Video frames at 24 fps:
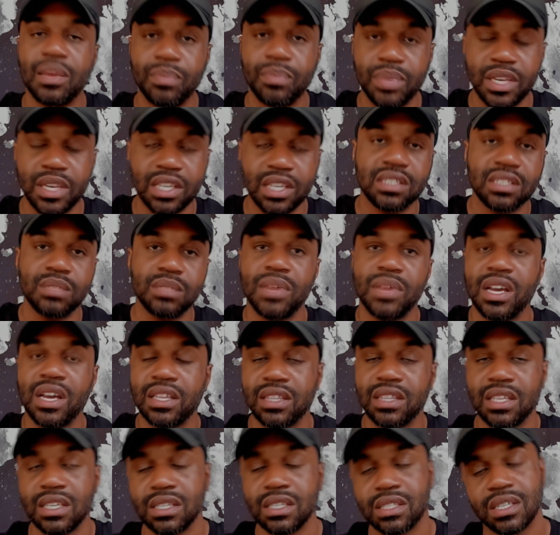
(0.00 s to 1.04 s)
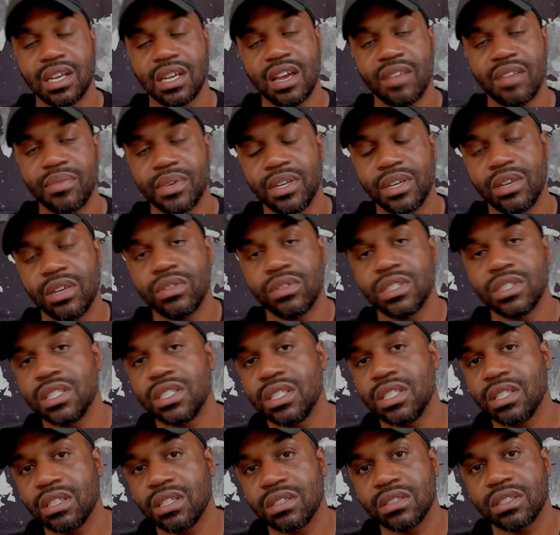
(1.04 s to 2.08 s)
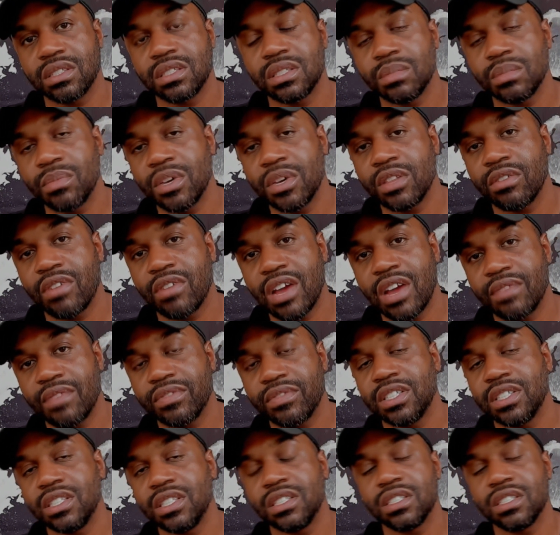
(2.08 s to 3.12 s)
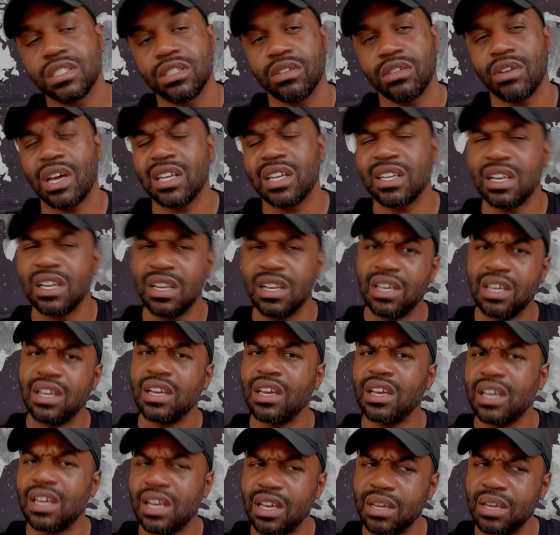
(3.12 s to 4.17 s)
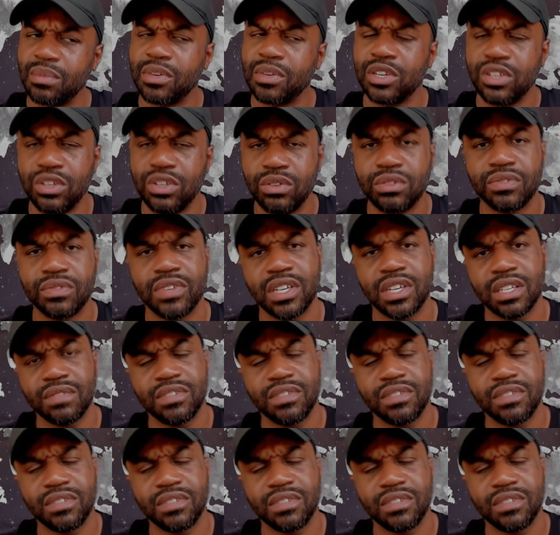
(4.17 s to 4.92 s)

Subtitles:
picks and my things that I've been noticing. There's some other athletes, you know, I am a huge fan of